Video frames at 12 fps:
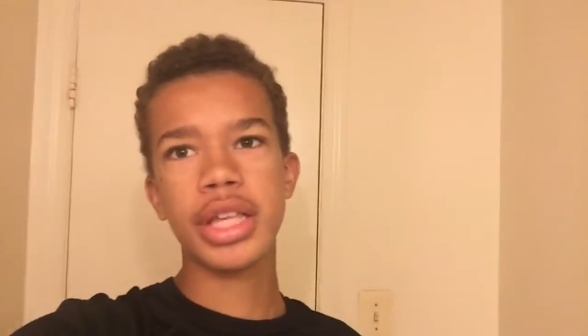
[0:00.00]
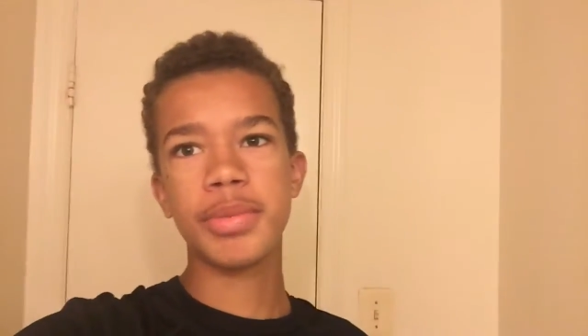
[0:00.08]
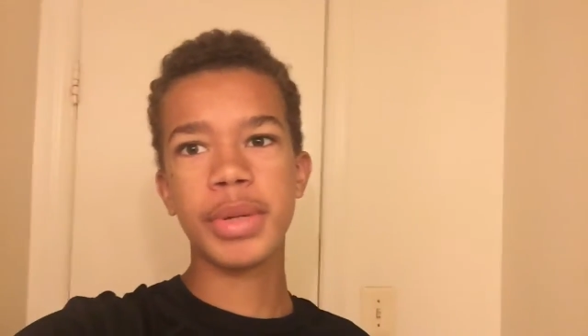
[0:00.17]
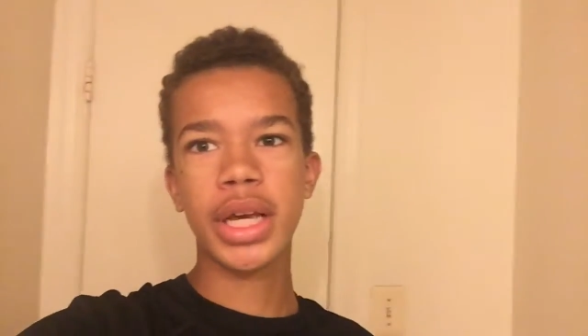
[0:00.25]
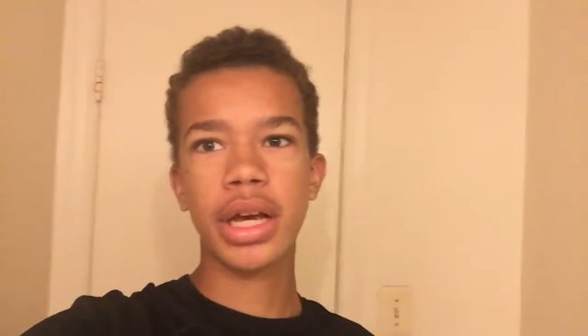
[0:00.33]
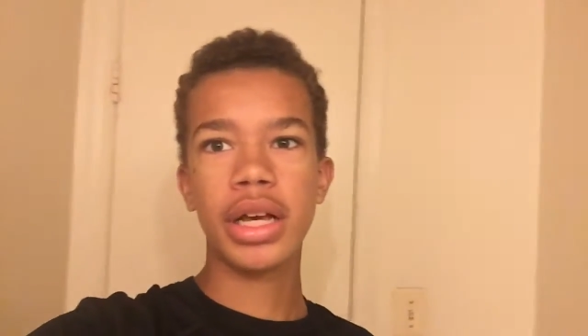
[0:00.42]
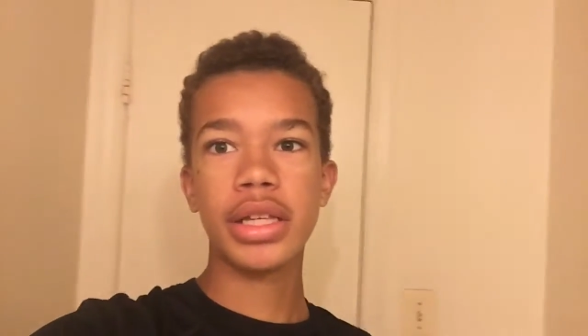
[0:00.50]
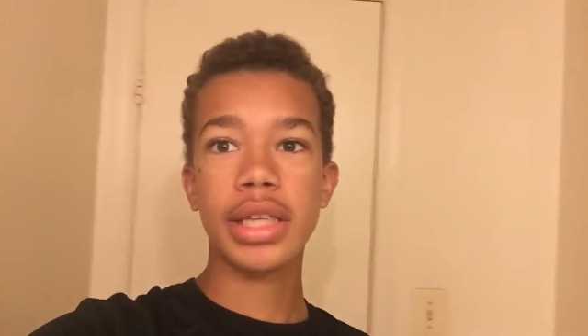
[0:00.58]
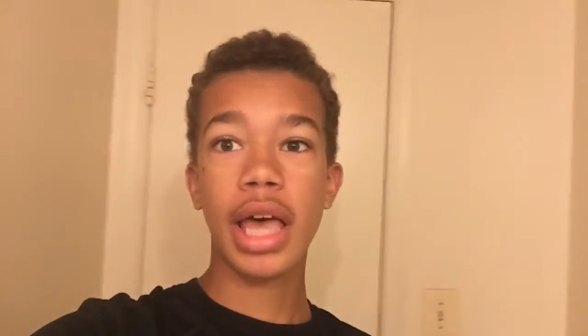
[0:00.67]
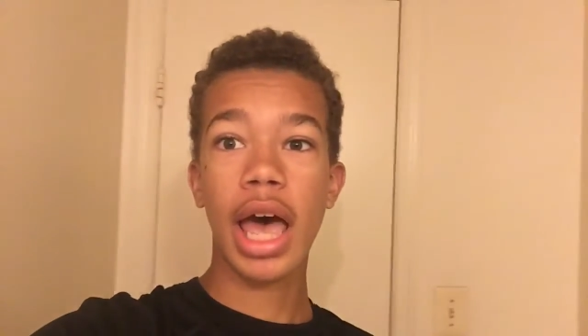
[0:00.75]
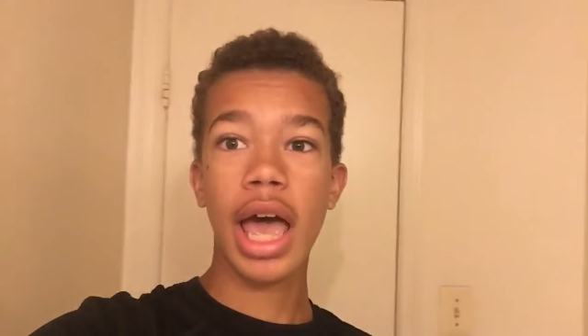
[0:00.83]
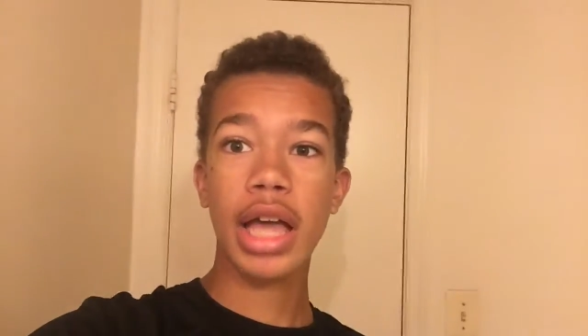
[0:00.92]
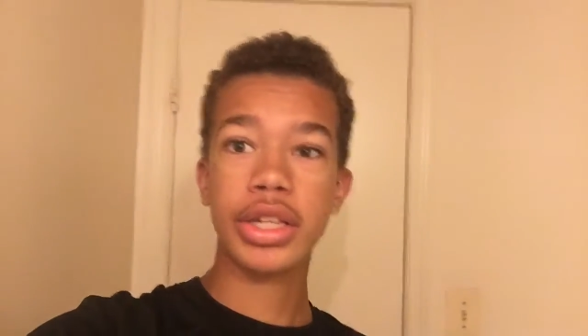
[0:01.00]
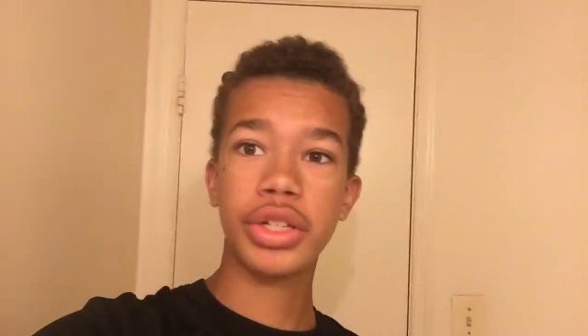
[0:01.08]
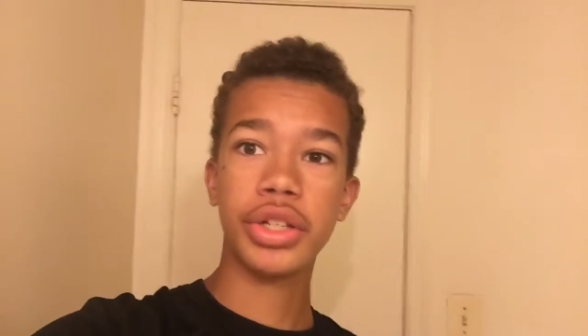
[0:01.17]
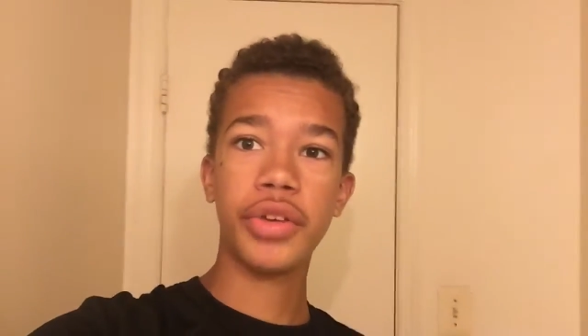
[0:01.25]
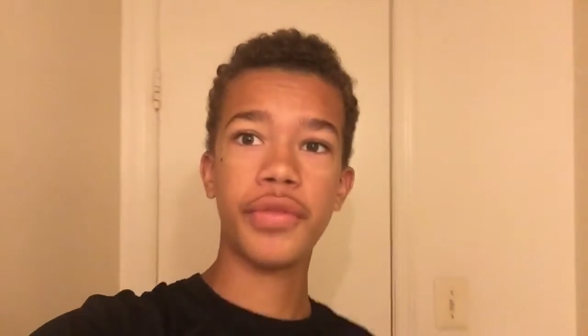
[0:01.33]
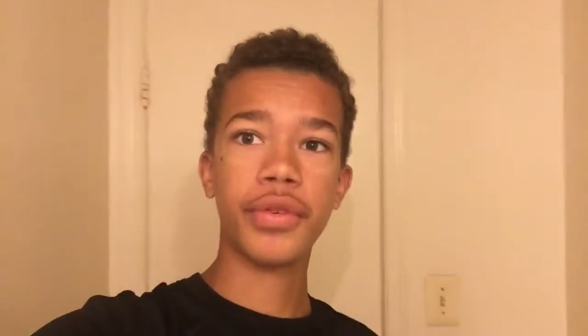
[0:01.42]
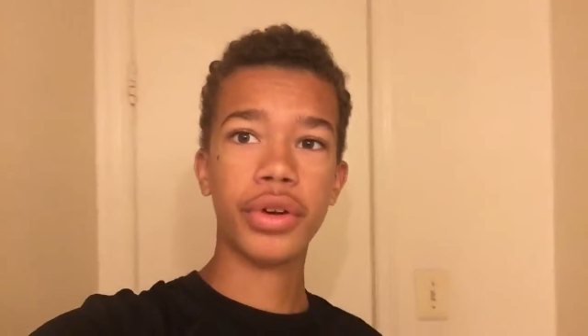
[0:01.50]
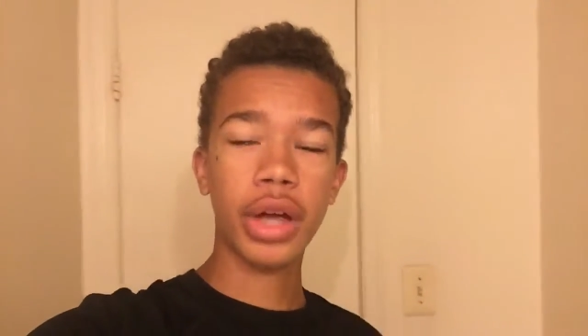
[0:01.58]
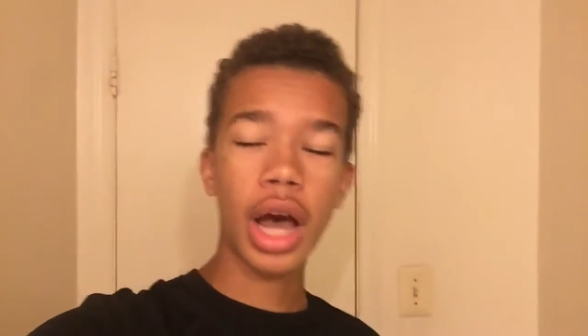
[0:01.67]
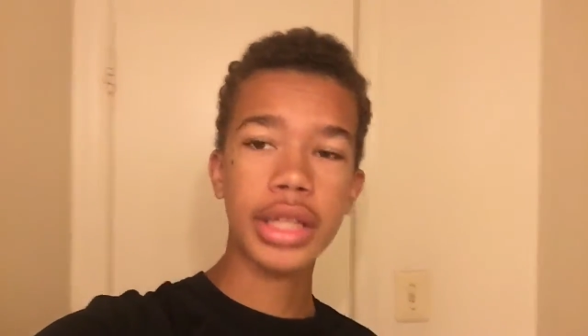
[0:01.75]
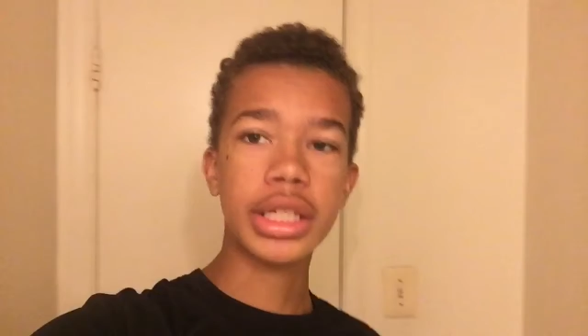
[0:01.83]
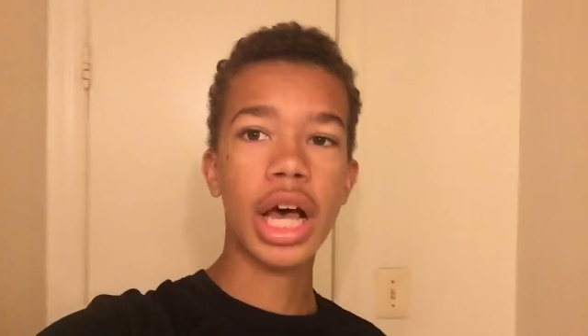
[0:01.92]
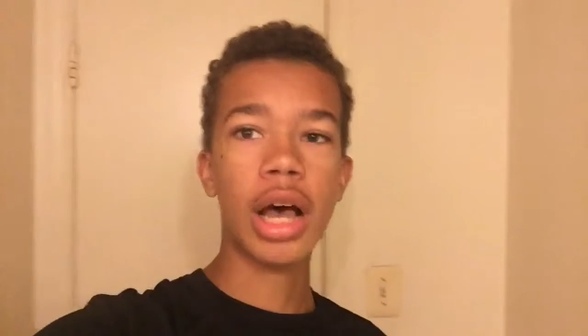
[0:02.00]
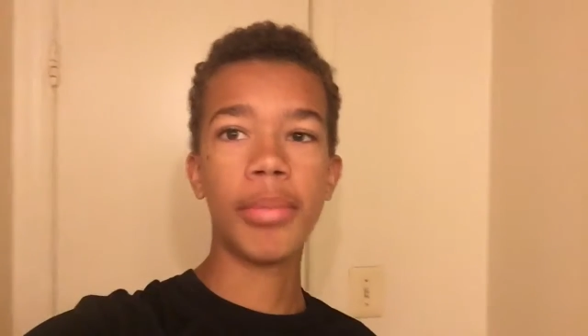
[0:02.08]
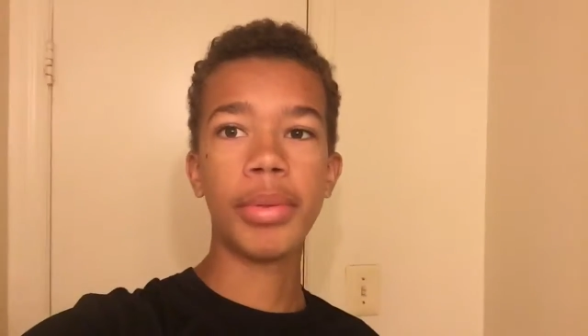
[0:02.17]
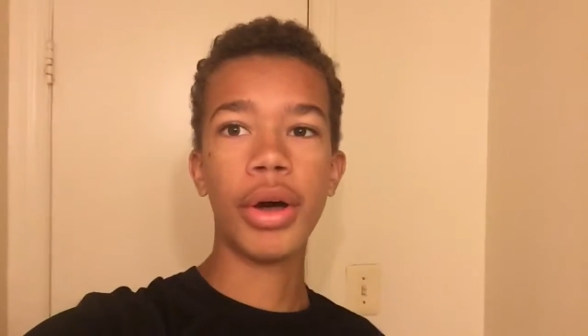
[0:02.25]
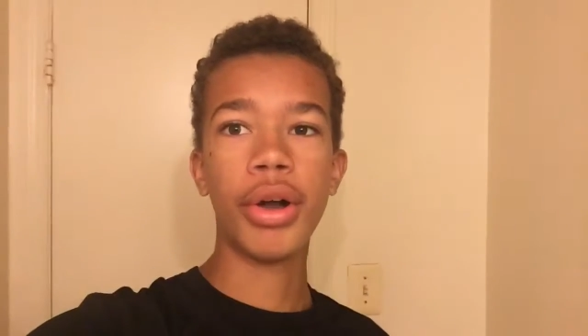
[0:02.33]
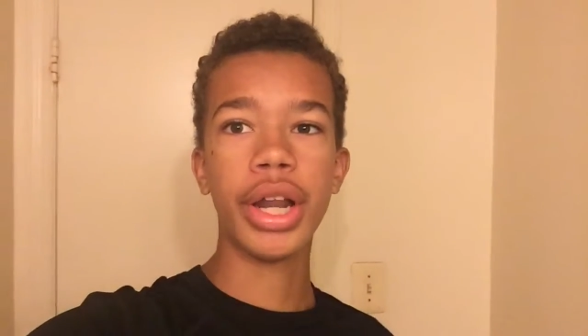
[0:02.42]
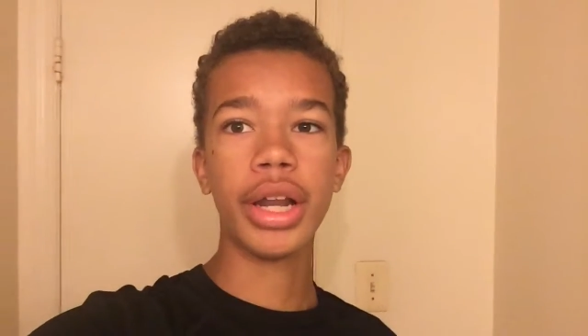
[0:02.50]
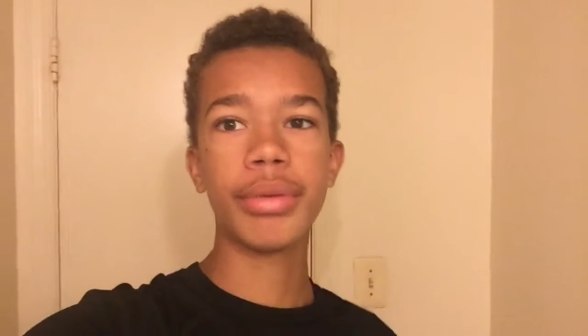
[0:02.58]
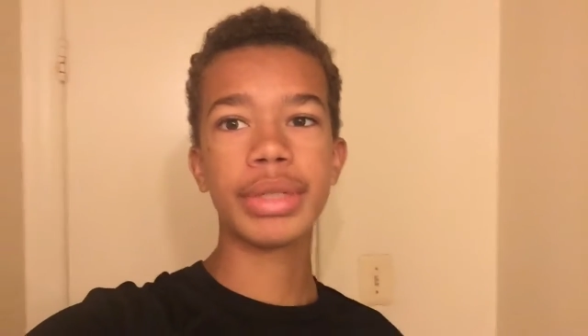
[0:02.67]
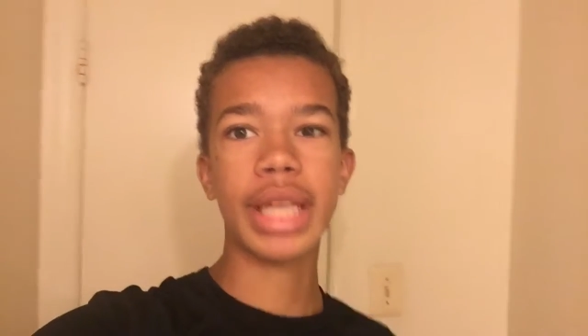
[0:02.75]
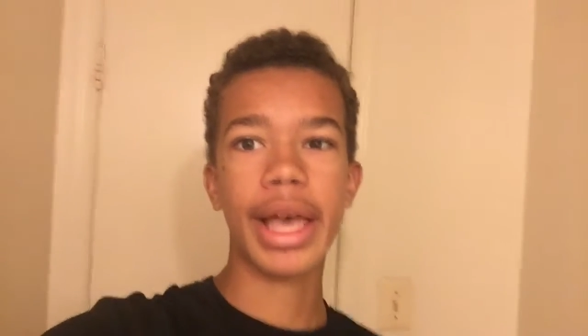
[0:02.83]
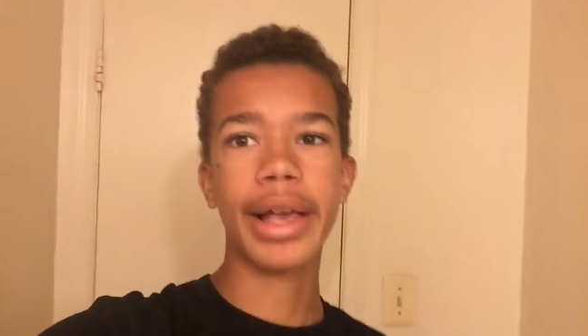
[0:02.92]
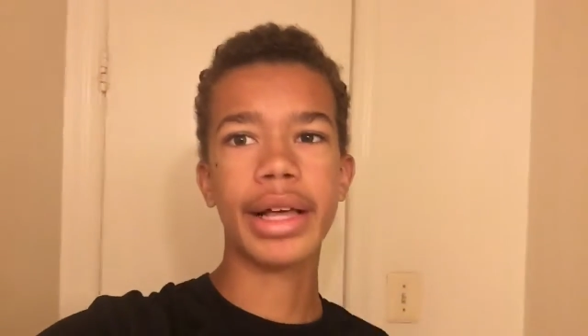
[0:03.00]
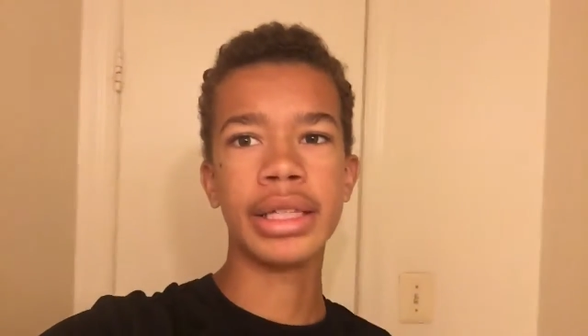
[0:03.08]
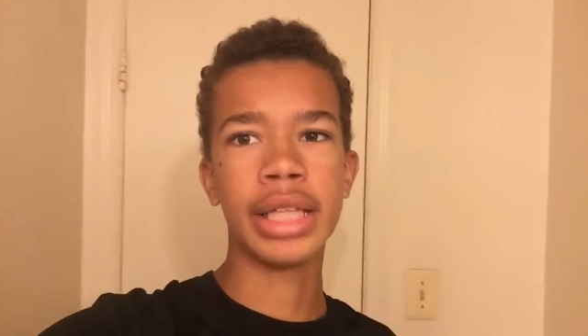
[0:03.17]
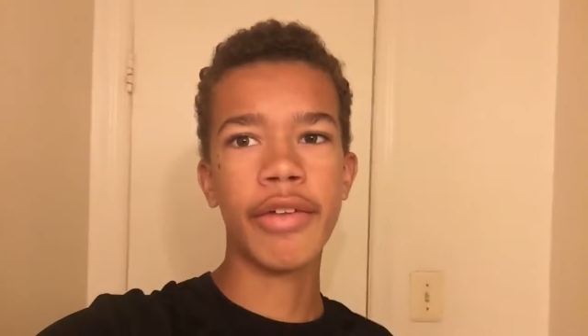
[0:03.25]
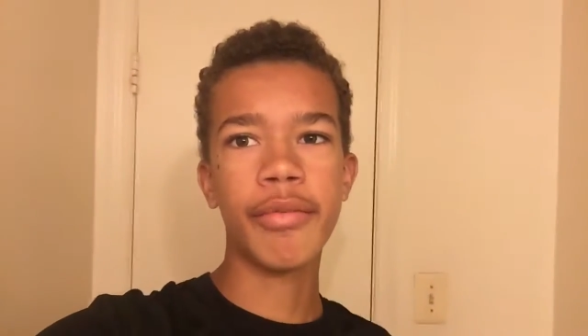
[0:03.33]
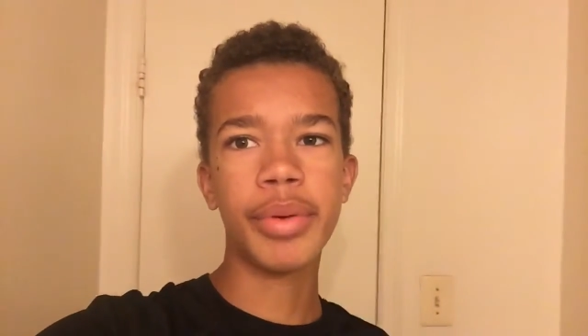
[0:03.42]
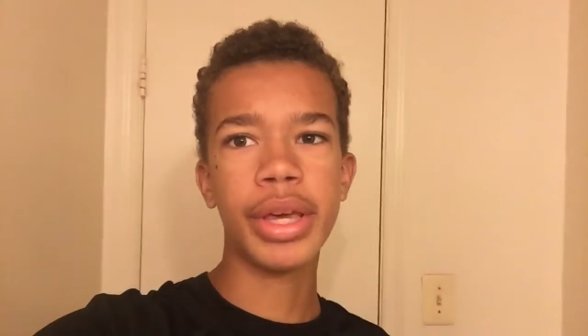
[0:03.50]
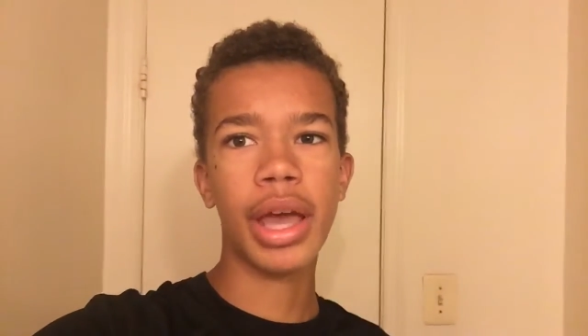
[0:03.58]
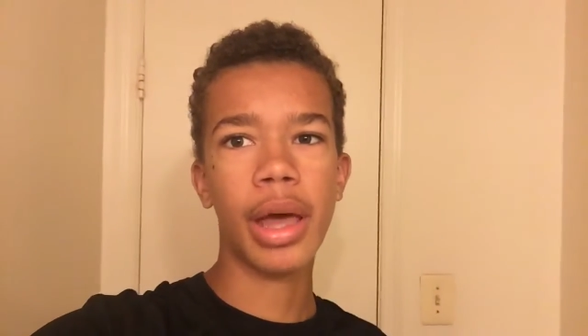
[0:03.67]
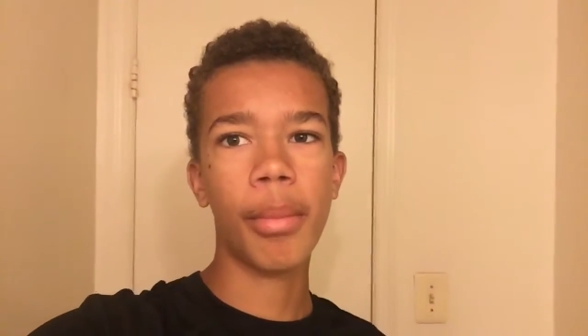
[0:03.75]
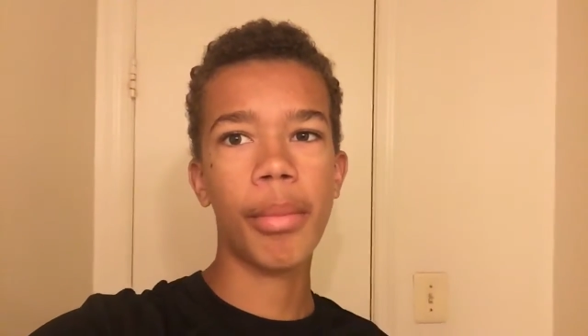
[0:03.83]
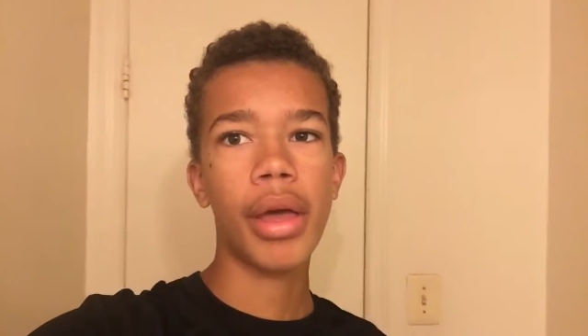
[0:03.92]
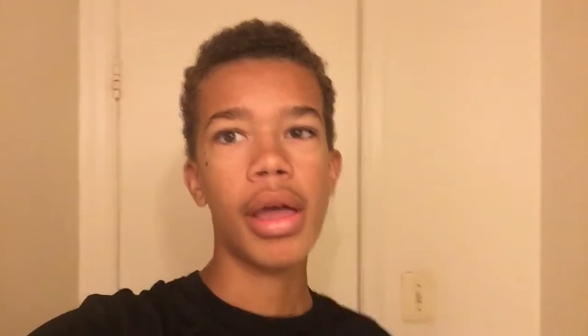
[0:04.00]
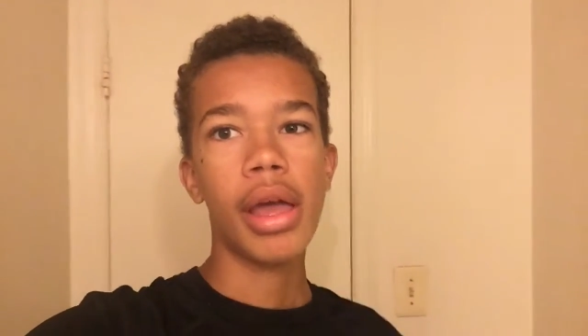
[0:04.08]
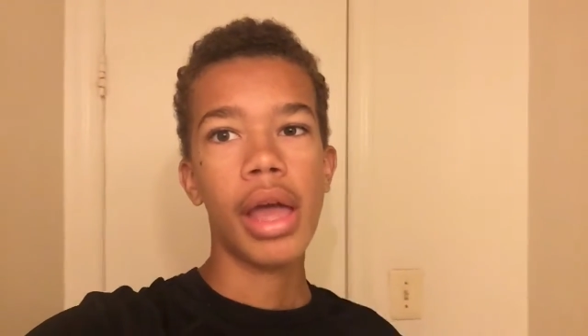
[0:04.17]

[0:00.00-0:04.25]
It's because I actually forgot to upload and it was like 11 p.m.